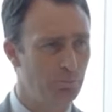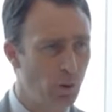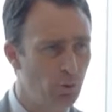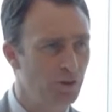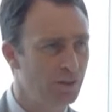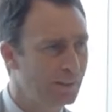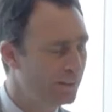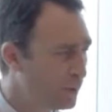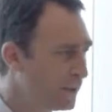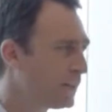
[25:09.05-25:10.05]
broaching
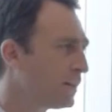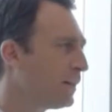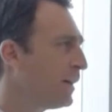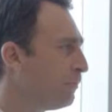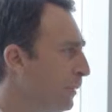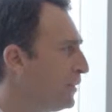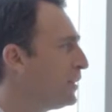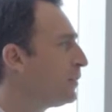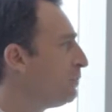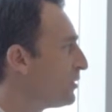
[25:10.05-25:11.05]
critical and
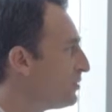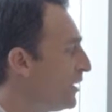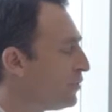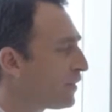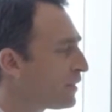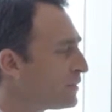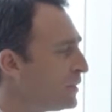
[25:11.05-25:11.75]
pending conversations.